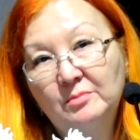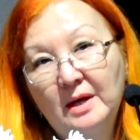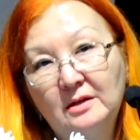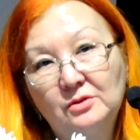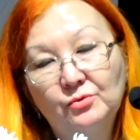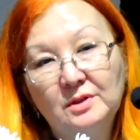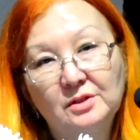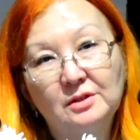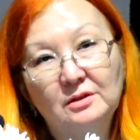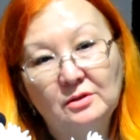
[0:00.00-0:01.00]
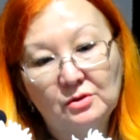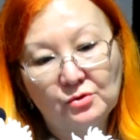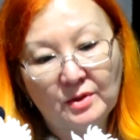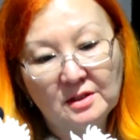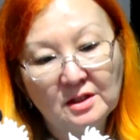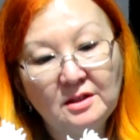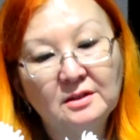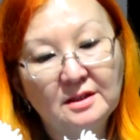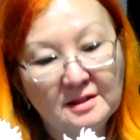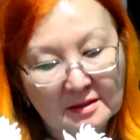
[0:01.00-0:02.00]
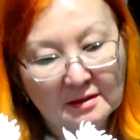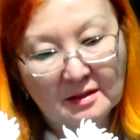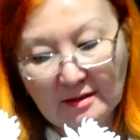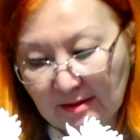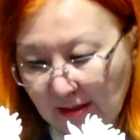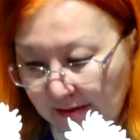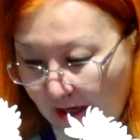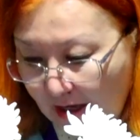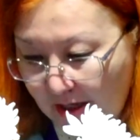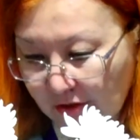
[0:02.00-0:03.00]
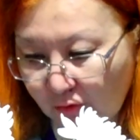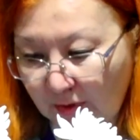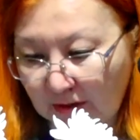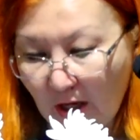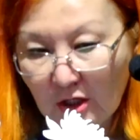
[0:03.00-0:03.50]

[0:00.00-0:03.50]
back, 2020, in eastern Kazakhstan as well.